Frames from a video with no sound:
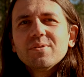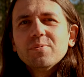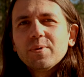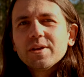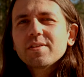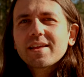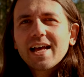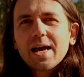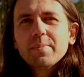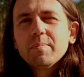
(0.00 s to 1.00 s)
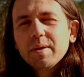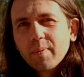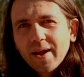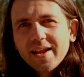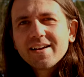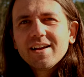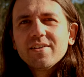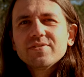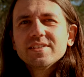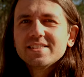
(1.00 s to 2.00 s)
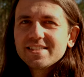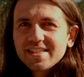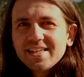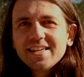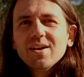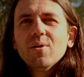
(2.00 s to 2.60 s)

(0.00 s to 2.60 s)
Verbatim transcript: will the comet be bright enough to see